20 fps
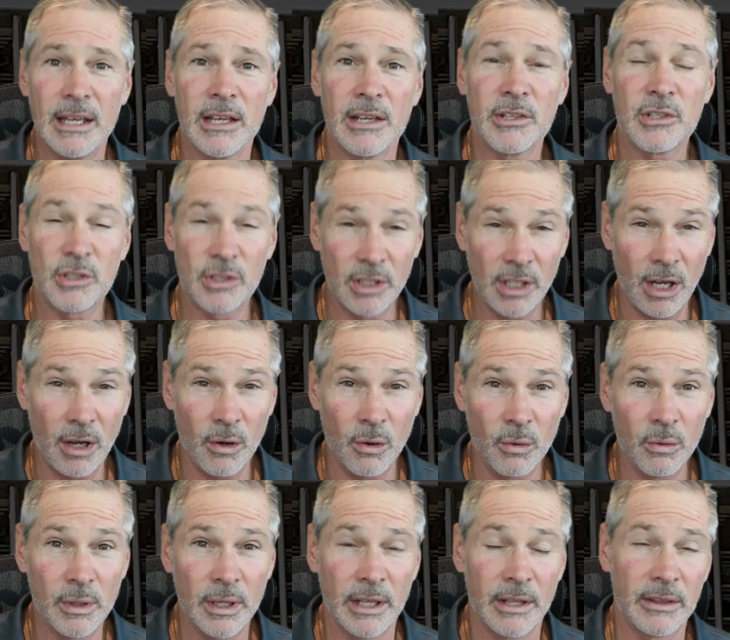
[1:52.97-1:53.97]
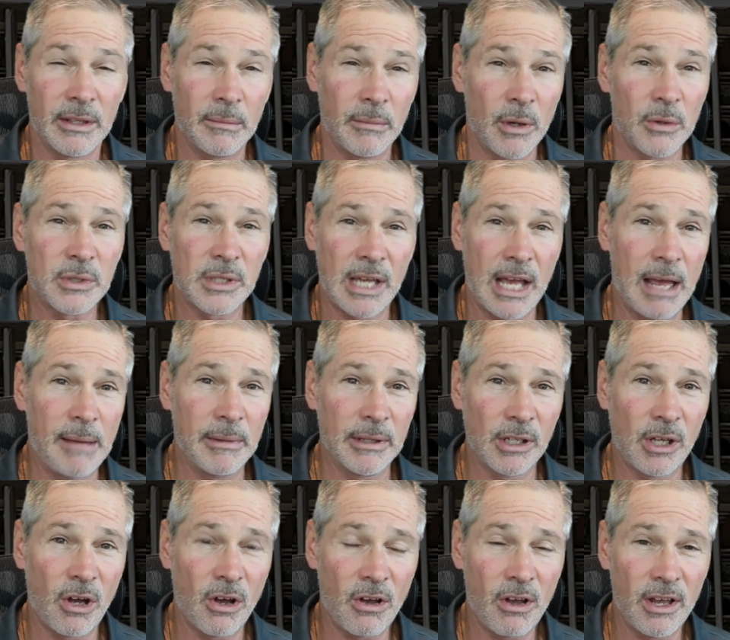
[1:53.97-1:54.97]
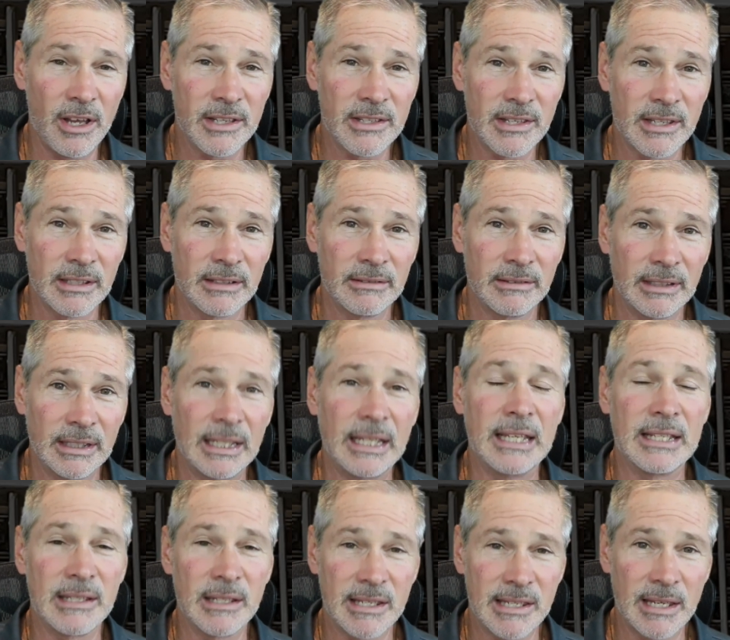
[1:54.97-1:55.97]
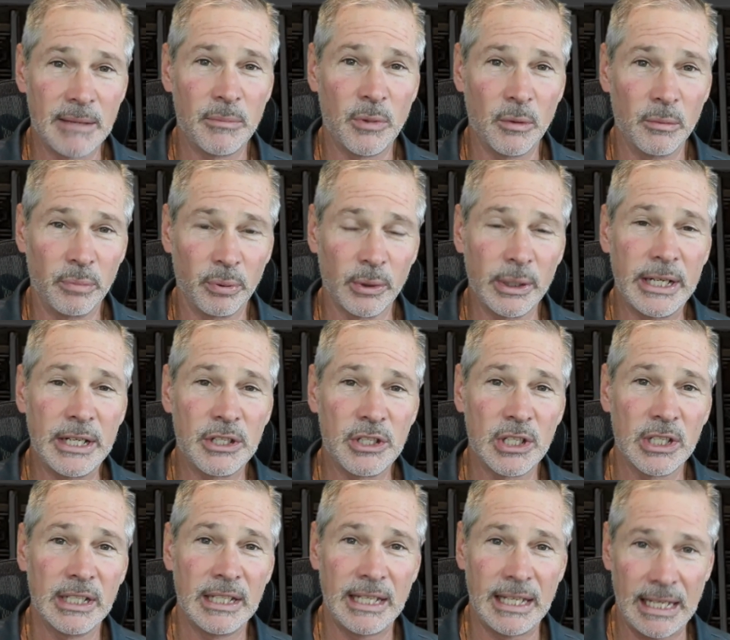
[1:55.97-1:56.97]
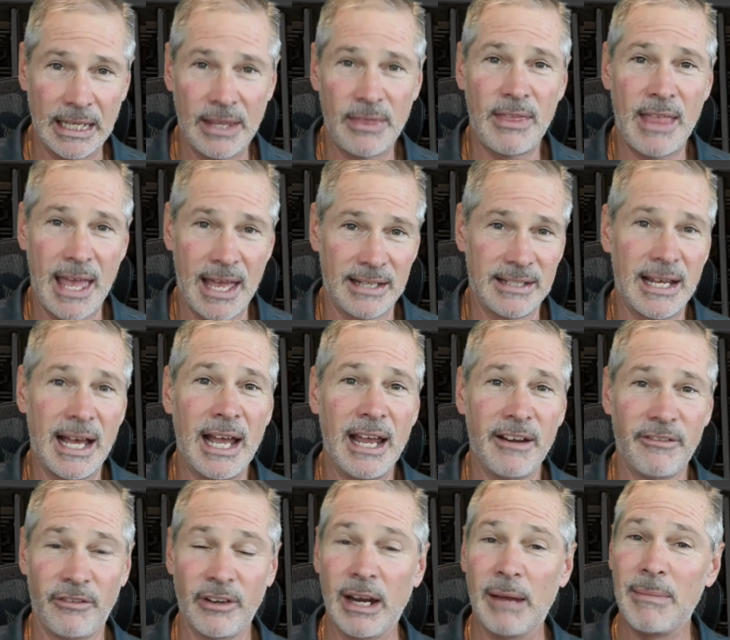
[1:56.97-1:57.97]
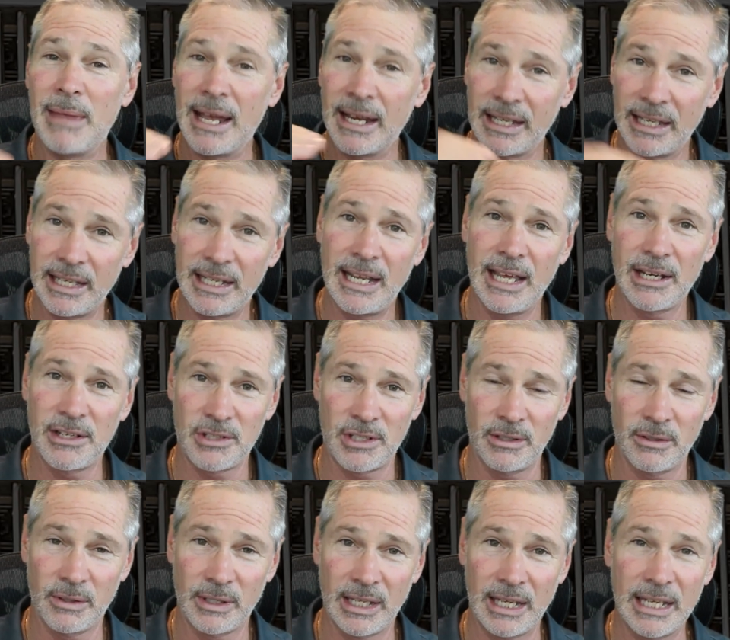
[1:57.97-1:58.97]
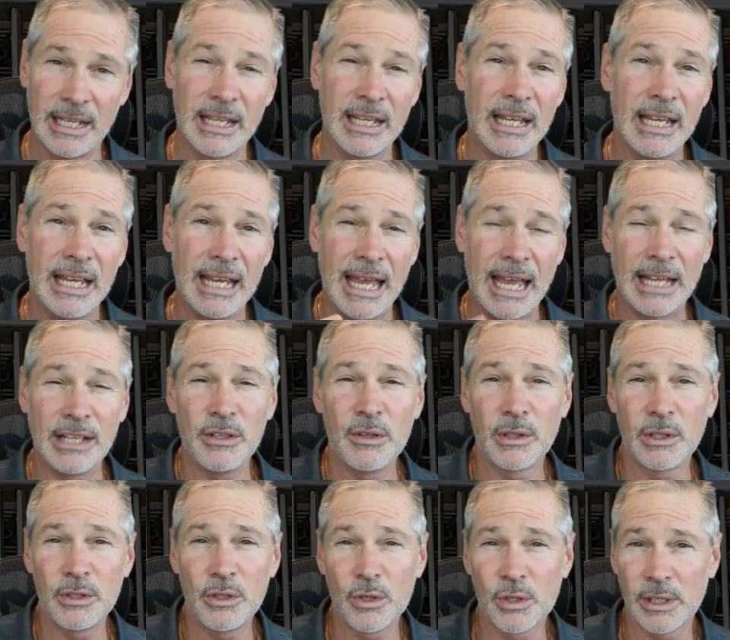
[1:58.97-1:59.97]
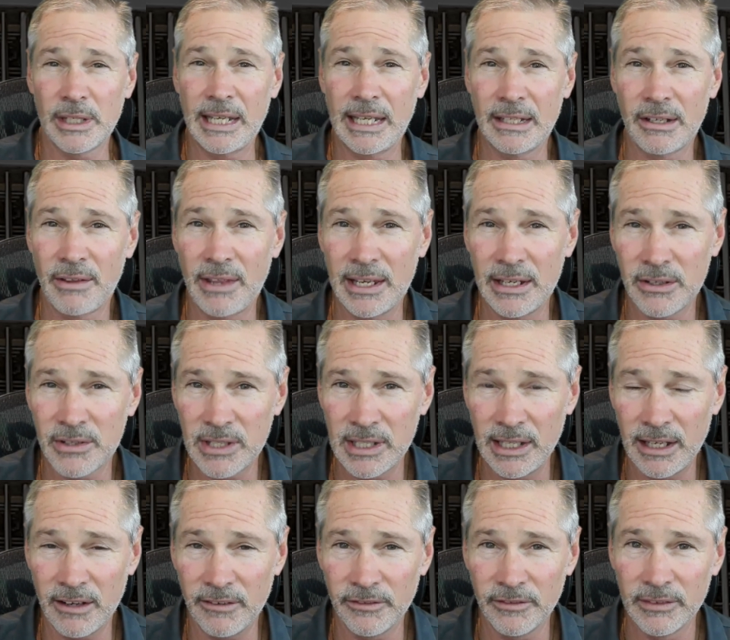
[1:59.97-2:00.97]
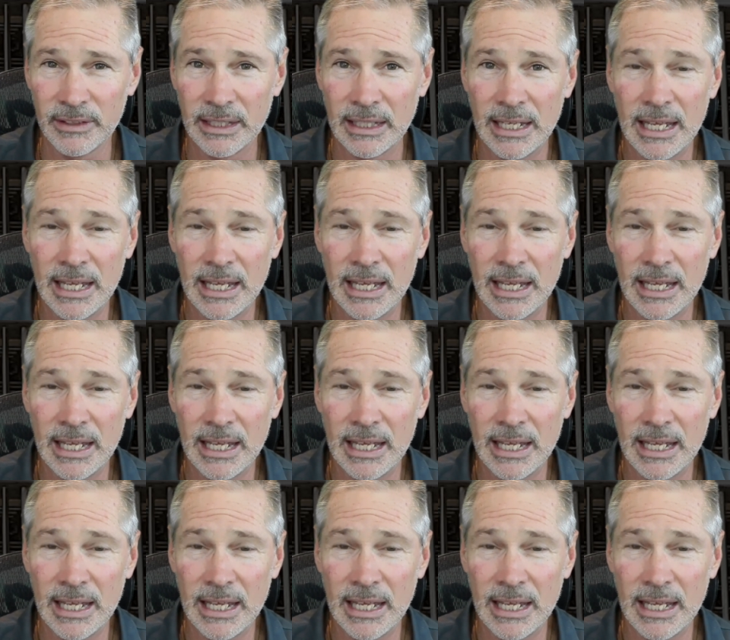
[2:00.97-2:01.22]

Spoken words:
So the most common cause is a simple breach in that diaphragm, that connection, okay? And you can usually handle that yourself.